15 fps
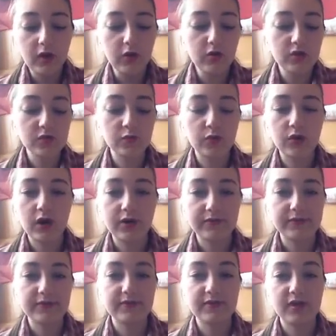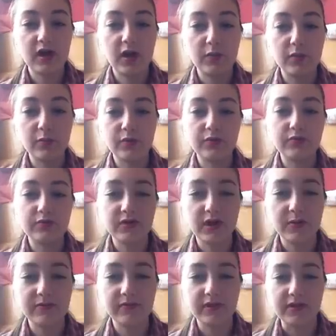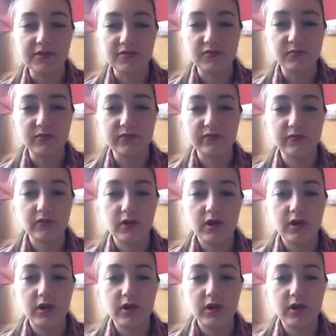lots more other army boot type things with